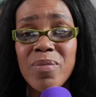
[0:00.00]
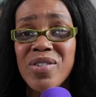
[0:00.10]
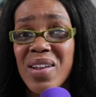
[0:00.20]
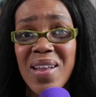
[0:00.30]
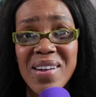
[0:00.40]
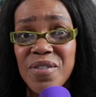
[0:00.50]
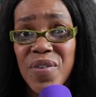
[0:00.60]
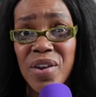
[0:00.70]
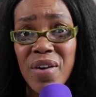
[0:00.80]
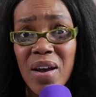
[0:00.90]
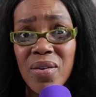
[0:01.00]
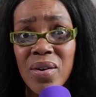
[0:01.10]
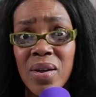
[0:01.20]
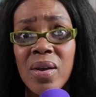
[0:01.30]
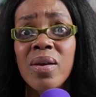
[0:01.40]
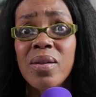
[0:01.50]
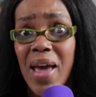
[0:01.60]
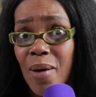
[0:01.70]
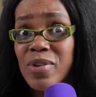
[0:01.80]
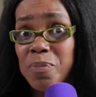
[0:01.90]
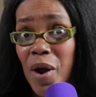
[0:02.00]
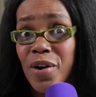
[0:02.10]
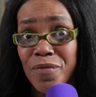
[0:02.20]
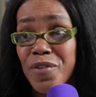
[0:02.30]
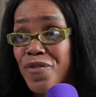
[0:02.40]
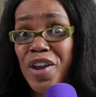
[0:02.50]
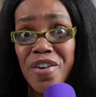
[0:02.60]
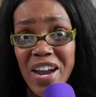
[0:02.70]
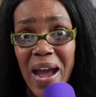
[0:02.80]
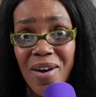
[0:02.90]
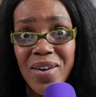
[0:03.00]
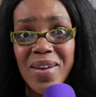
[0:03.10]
there's a lot to figure out. That was part of the figuring out.